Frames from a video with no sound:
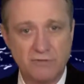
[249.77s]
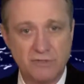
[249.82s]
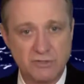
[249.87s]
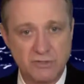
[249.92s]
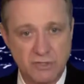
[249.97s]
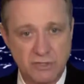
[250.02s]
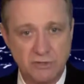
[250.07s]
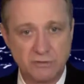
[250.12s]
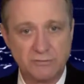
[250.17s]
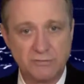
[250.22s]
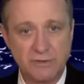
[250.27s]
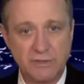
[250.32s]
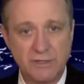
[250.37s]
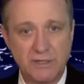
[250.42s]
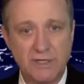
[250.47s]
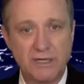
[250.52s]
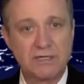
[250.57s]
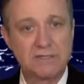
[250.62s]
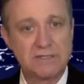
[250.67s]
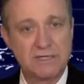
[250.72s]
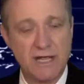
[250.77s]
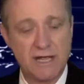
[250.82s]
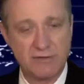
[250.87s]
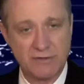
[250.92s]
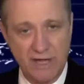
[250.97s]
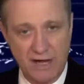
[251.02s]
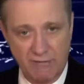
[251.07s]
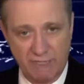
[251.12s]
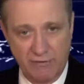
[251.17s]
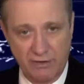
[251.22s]
the children in South
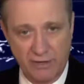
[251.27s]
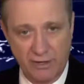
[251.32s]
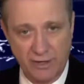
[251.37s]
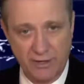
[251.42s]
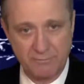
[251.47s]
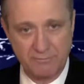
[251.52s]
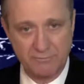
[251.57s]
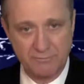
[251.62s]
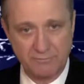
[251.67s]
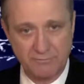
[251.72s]
Africa.